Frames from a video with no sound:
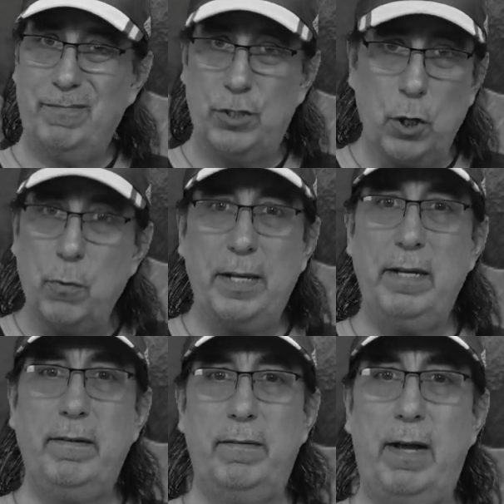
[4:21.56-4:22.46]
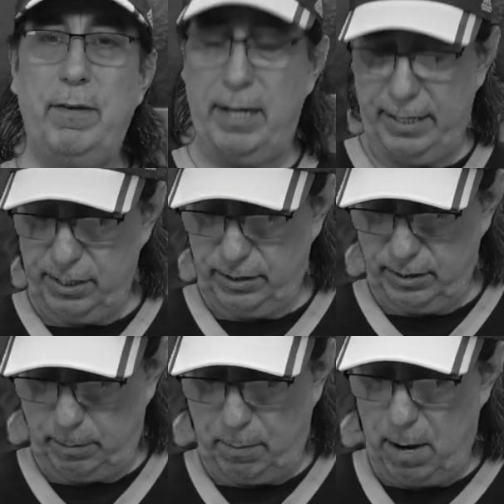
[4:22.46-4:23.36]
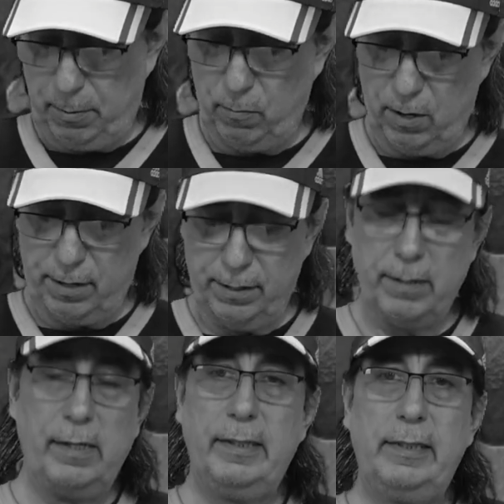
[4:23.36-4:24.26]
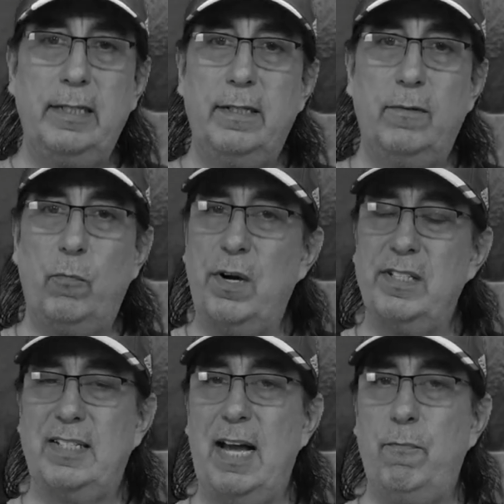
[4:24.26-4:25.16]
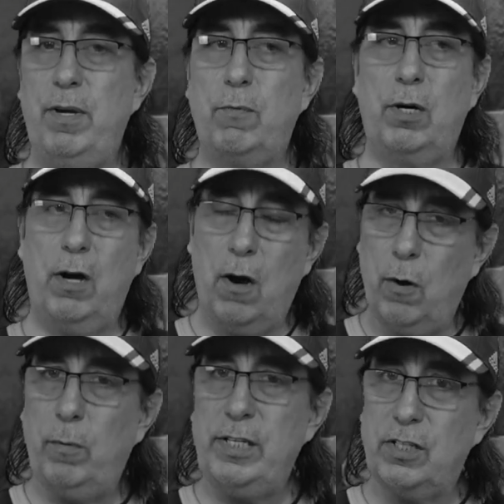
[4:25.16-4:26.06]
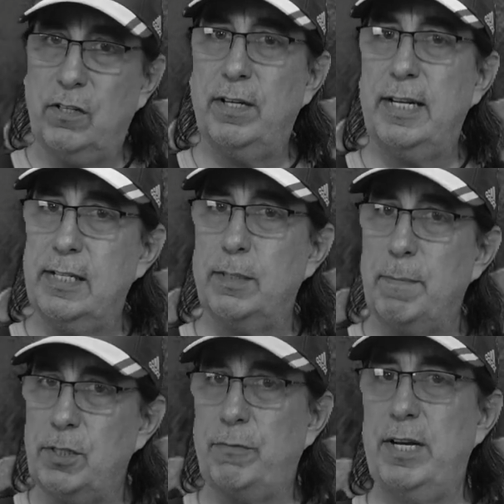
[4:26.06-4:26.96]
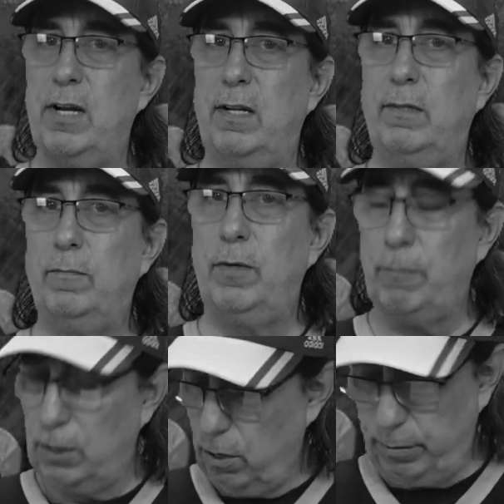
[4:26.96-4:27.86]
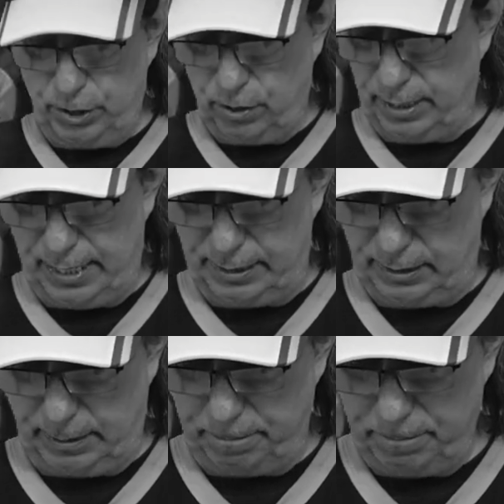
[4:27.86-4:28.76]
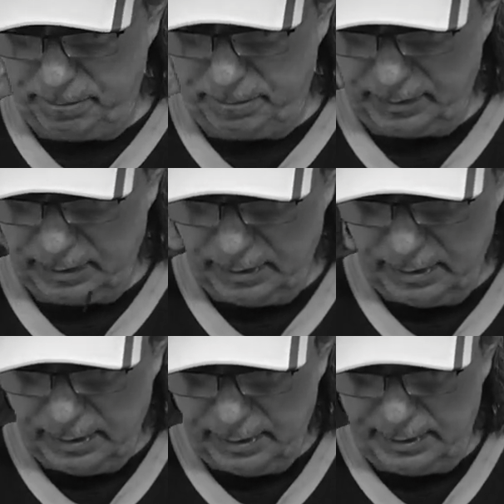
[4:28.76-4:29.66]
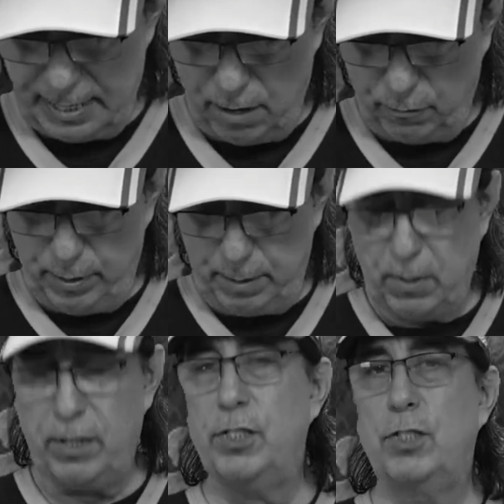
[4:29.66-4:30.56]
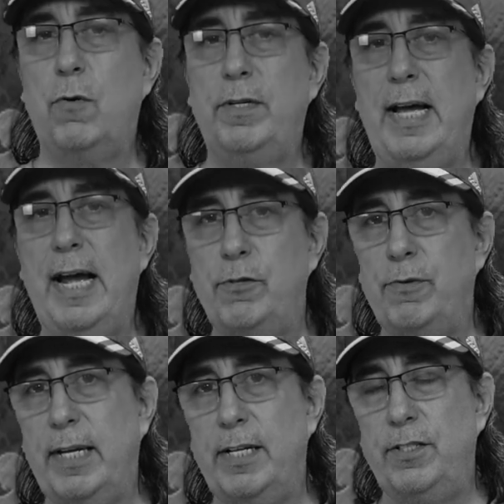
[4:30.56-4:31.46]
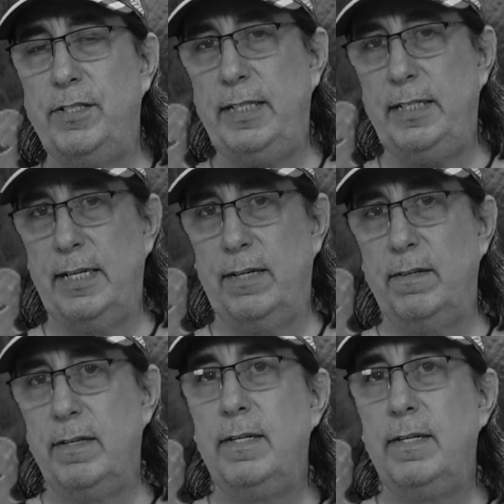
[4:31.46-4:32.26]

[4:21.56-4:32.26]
choking, I guess is the proper word, was that we were always good against Montreal. We were always good against them. Now, Rick Martin scored the hat trick, as you've seen there.